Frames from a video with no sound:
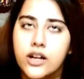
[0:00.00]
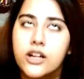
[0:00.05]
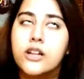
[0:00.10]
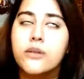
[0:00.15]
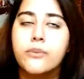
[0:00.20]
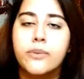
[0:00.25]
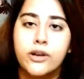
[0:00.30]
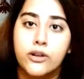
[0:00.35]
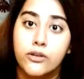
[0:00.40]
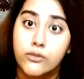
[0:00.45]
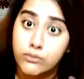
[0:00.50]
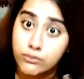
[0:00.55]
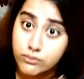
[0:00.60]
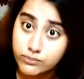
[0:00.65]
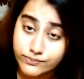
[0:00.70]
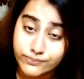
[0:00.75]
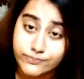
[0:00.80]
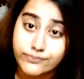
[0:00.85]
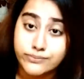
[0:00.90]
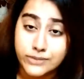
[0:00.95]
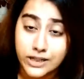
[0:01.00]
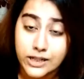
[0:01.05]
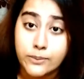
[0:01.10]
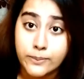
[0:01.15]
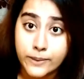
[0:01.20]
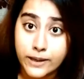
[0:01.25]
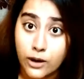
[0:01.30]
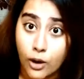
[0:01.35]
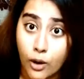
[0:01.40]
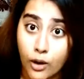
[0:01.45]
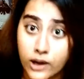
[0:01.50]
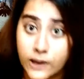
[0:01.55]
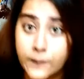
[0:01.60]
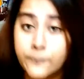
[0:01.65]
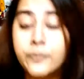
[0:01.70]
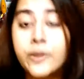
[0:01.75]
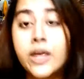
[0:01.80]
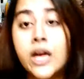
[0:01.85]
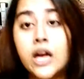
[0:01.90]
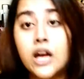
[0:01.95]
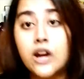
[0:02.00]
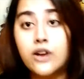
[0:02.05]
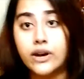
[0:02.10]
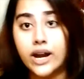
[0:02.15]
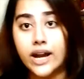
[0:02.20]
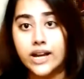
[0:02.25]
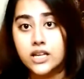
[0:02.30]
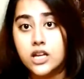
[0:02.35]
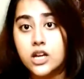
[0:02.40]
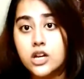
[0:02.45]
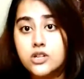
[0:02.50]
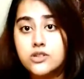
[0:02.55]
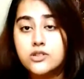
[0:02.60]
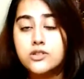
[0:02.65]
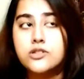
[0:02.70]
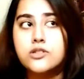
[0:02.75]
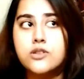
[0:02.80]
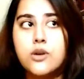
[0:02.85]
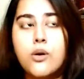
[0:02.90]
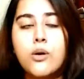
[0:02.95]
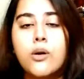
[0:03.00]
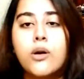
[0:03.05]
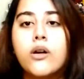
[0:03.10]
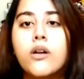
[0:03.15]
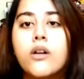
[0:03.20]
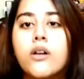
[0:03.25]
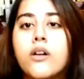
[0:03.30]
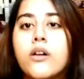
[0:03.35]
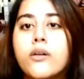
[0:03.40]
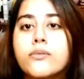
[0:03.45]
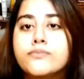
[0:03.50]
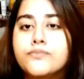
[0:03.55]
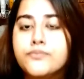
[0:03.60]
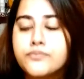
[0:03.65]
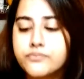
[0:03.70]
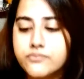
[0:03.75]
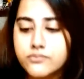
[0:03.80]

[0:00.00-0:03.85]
it'll be a, it'll be long right so um,